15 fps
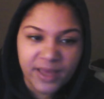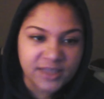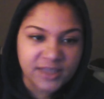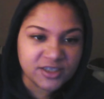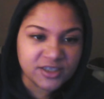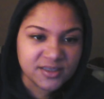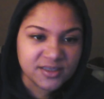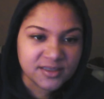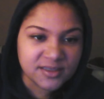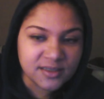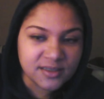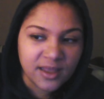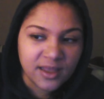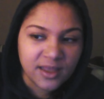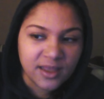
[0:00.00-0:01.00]

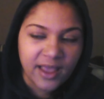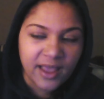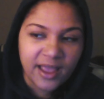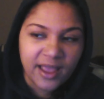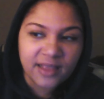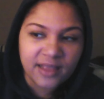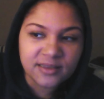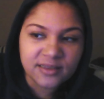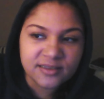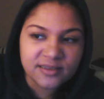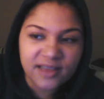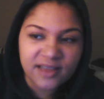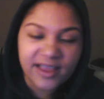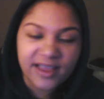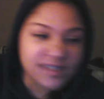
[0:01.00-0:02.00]
pages,
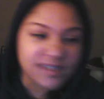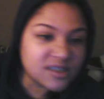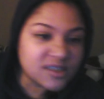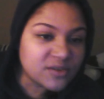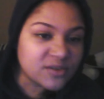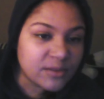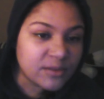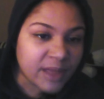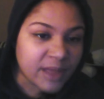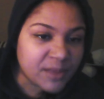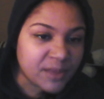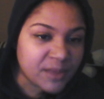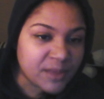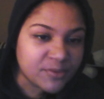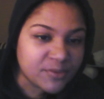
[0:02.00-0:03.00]
and I guess they're run
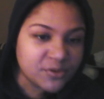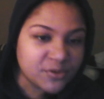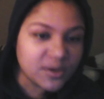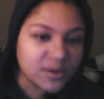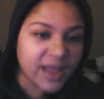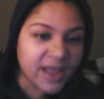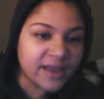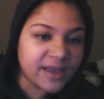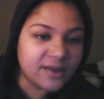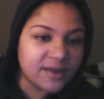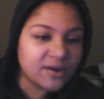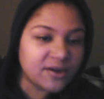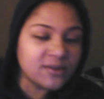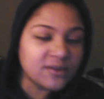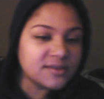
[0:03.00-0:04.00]
by people who
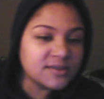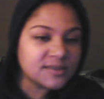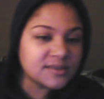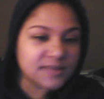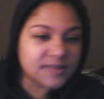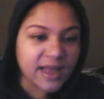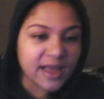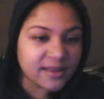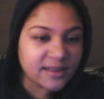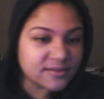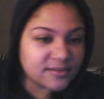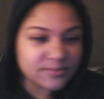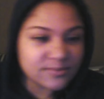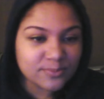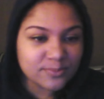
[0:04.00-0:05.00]
like girls
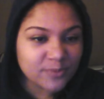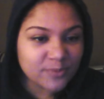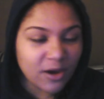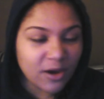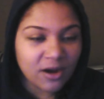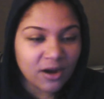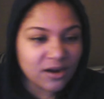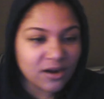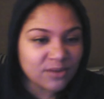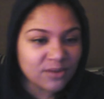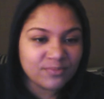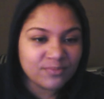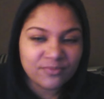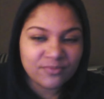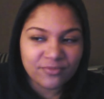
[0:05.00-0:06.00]
that
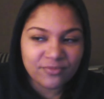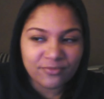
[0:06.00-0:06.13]
are